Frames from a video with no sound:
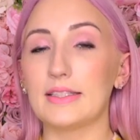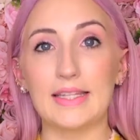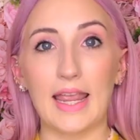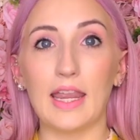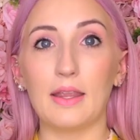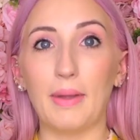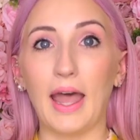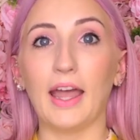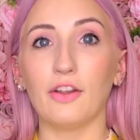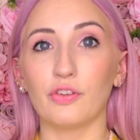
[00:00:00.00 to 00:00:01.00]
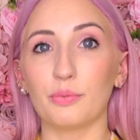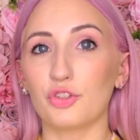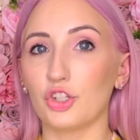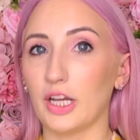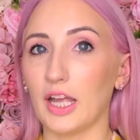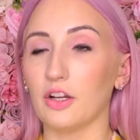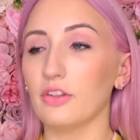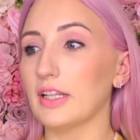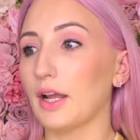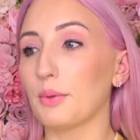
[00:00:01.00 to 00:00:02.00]
day bag from Chanel
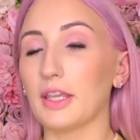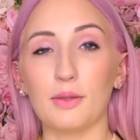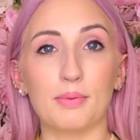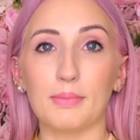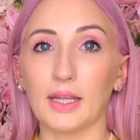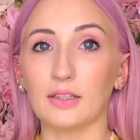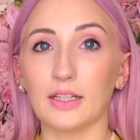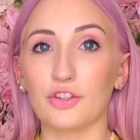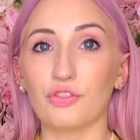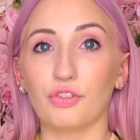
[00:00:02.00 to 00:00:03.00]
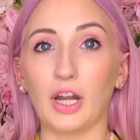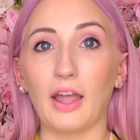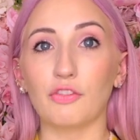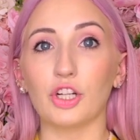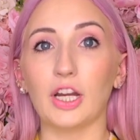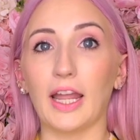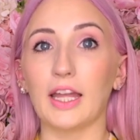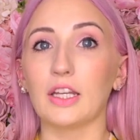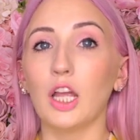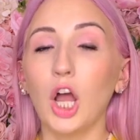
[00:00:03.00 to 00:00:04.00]
that I would keep in my collection forever
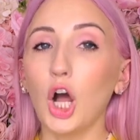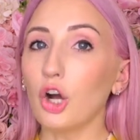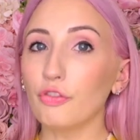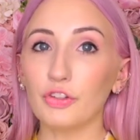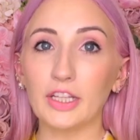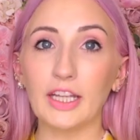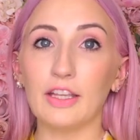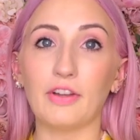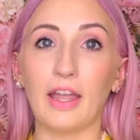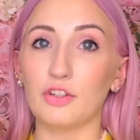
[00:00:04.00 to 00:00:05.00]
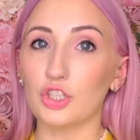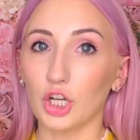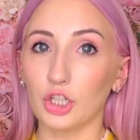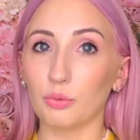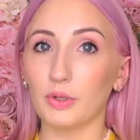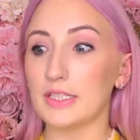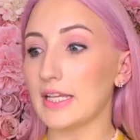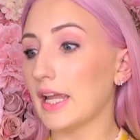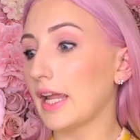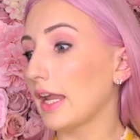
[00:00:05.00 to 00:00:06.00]
and hopefully if I have a daughter one
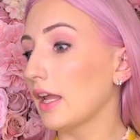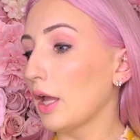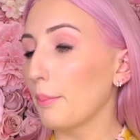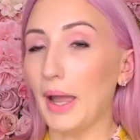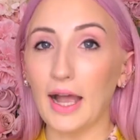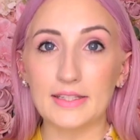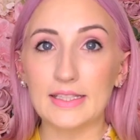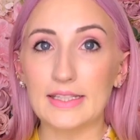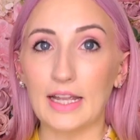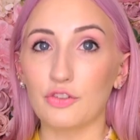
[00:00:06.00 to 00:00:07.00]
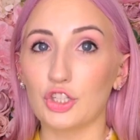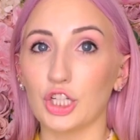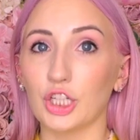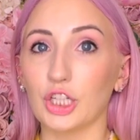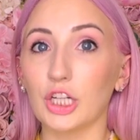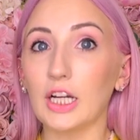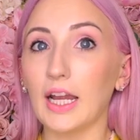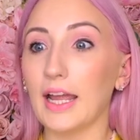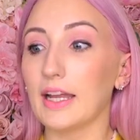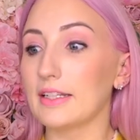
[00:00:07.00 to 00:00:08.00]
day pass it down to her
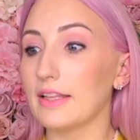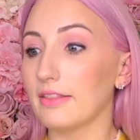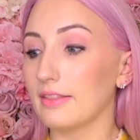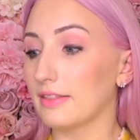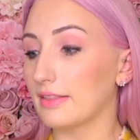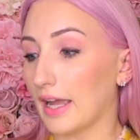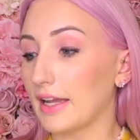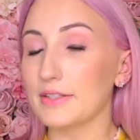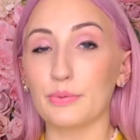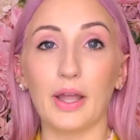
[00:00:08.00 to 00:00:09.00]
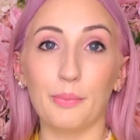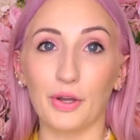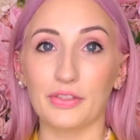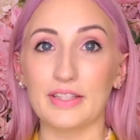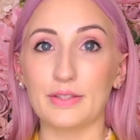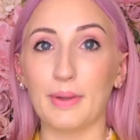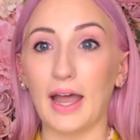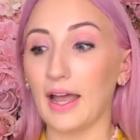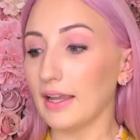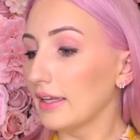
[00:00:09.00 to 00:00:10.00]
and that is why I bought this
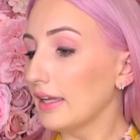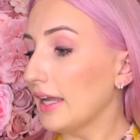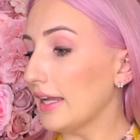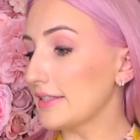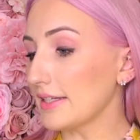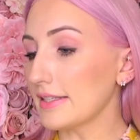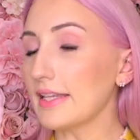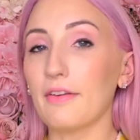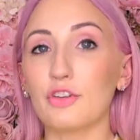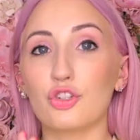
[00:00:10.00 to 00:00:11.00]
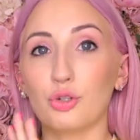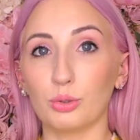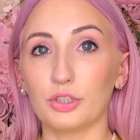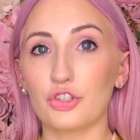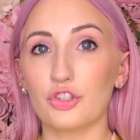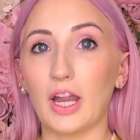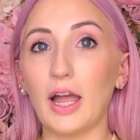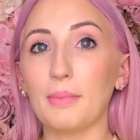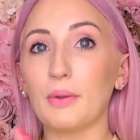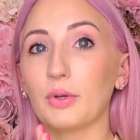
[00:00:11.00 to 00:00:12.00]
bag. It does have a shoulder
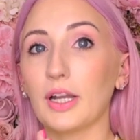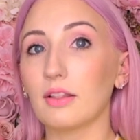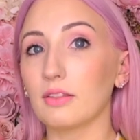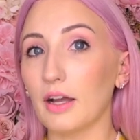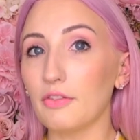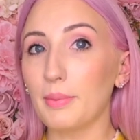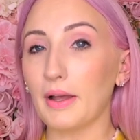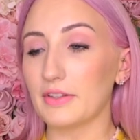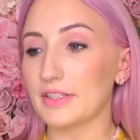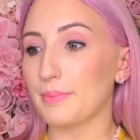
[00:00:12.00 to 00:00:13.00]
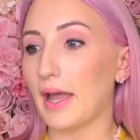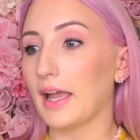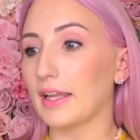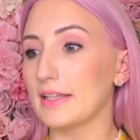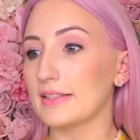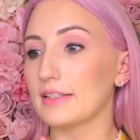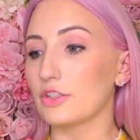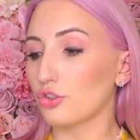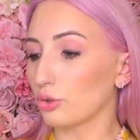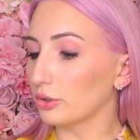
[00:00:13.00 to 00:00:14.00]
strap and what I love about this bag is that the
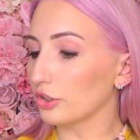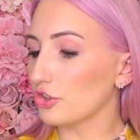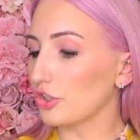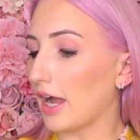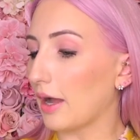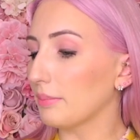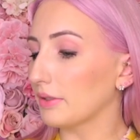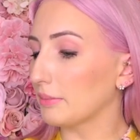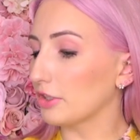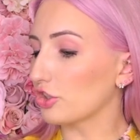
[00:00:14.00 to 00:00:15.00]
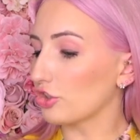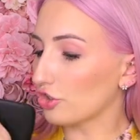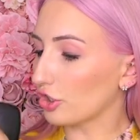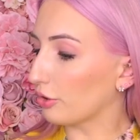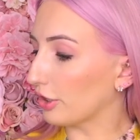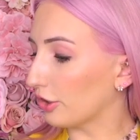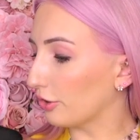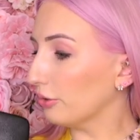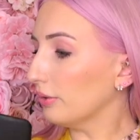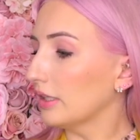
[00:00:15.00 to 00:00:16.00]
shoulder strap, let me just show
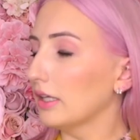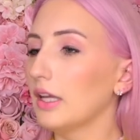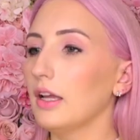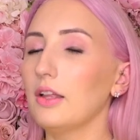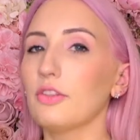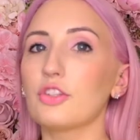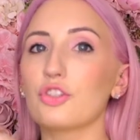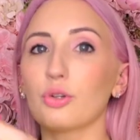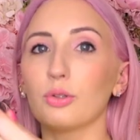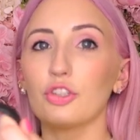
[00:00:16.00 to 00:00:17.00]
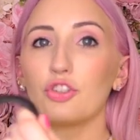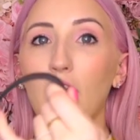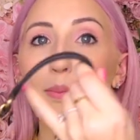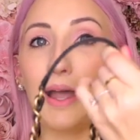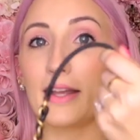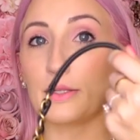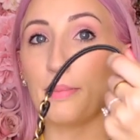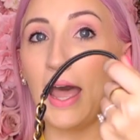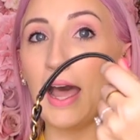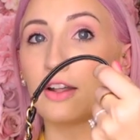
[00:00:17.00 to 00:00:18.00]
you, the shoulder strap has a
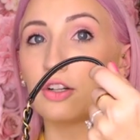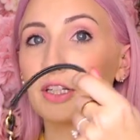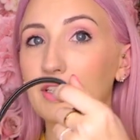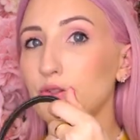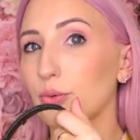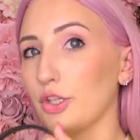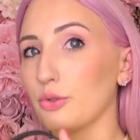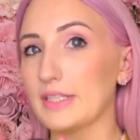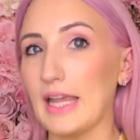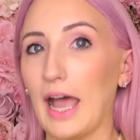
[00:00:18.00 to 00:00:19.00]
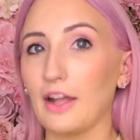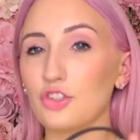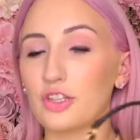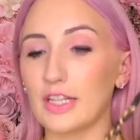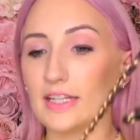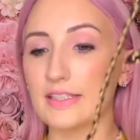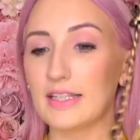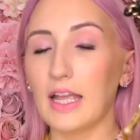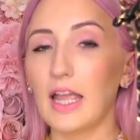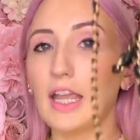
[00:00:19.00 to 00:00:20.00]
pad on it so when you attach this
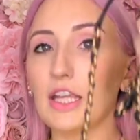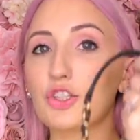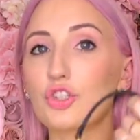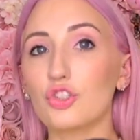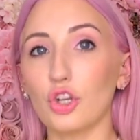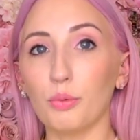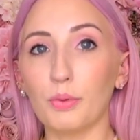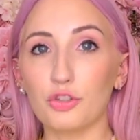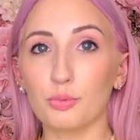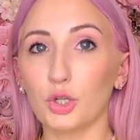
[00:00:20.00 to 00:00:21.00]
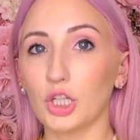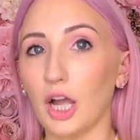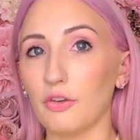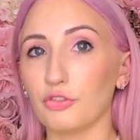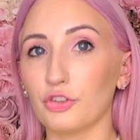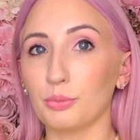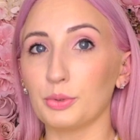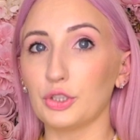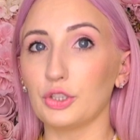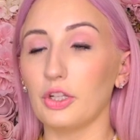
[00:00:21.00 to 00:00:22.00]
it's so much more
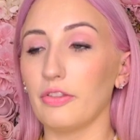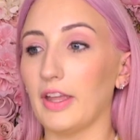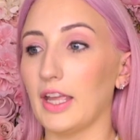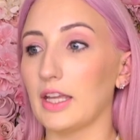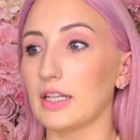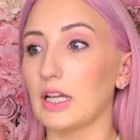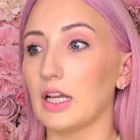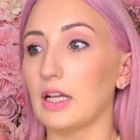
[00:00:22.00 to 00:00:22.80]
comfortable than